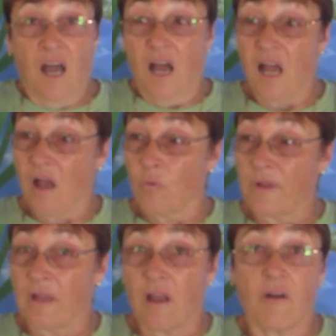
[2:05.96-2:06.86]

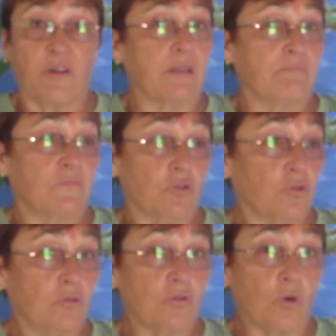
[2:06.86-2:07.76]
We are in
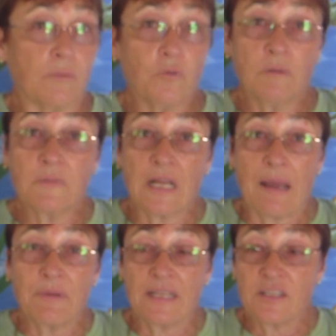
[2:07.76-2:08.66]
dorm room
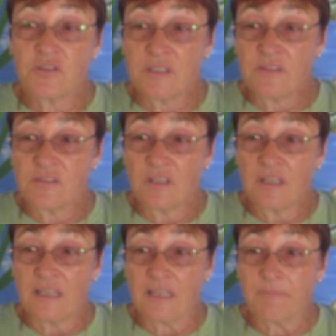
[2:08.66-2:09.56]
accommodations.
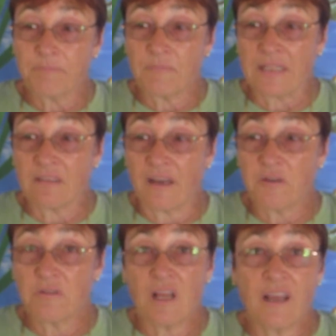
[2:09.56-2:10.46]
My
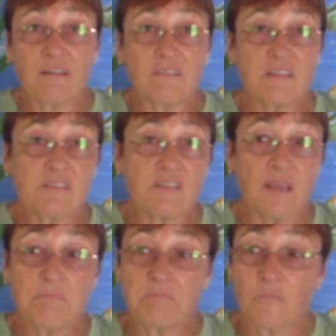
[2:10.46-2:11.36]
daughter and I are in the
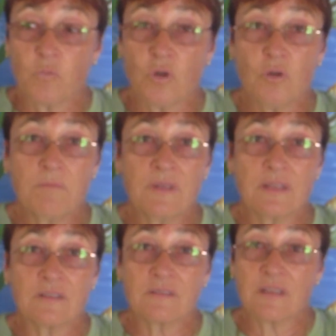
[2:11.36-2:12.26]
same room
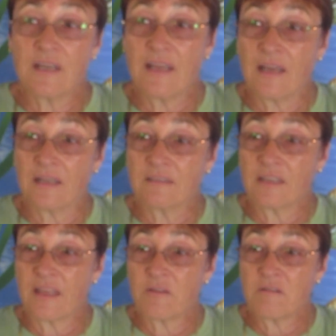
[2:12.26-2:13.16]

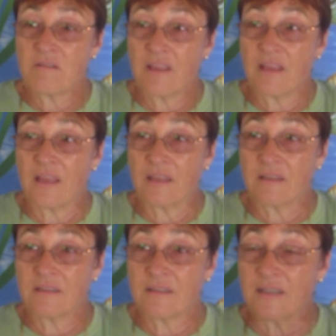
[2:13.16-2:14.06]
together,
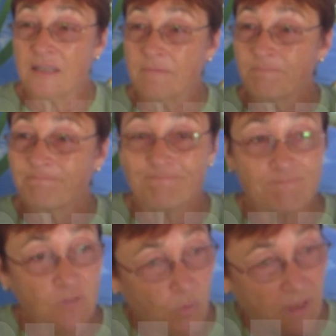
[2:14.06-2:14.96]
and
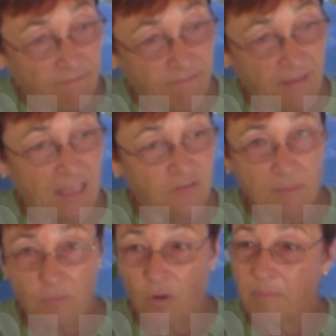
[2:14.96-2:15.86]
we have fans
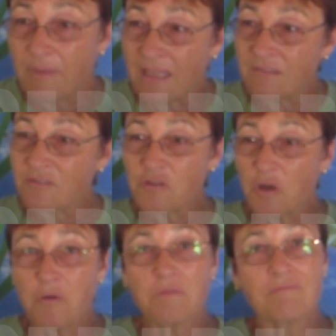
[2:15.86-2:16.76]
on both beds,
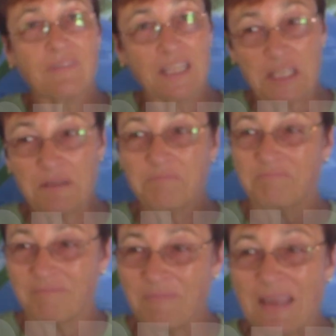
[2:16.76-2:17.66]
so it
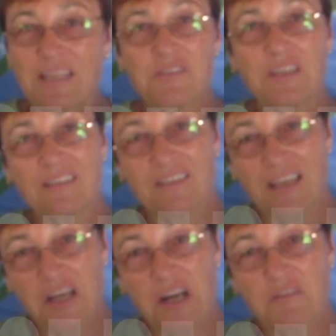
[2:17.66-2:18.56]
makes it
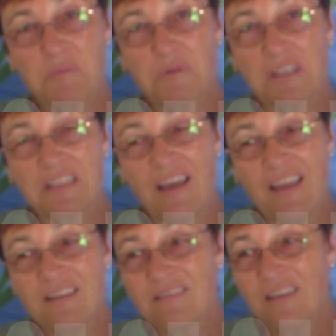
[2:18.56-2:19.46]
comfortable at
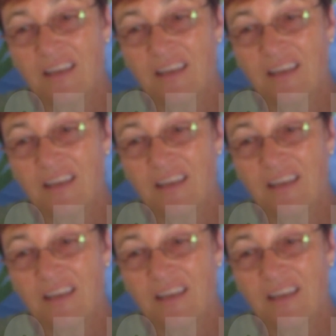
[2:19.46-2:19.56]
night.